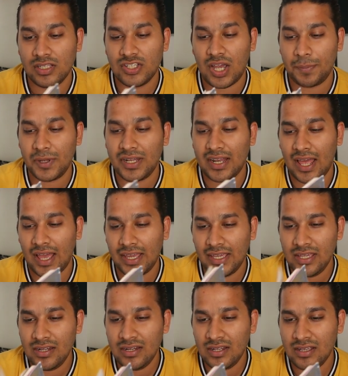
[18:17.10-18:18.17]
chapter
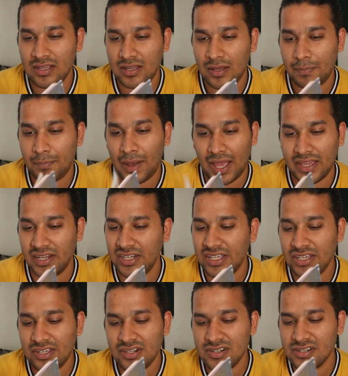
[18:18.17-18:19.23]
9,
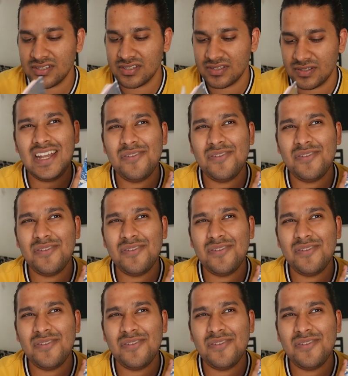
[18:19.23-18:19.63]
Pioneers.